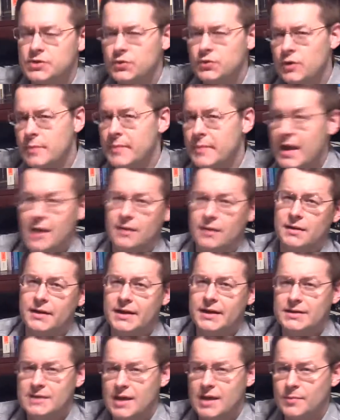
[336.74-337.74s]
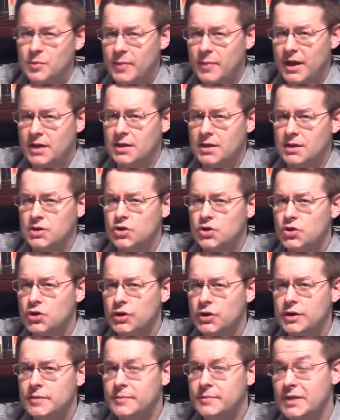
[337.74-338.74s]
who rebelled against Abu Bakr
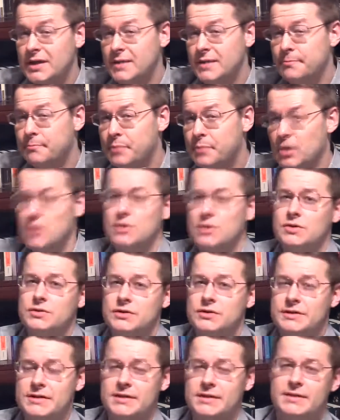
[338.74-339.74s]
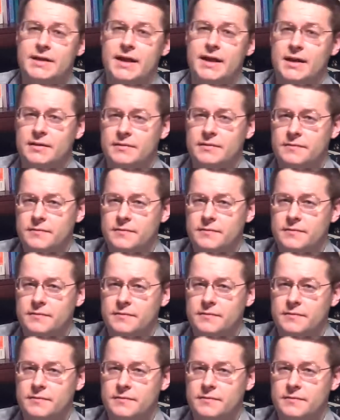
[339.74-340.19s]
could be burned to death.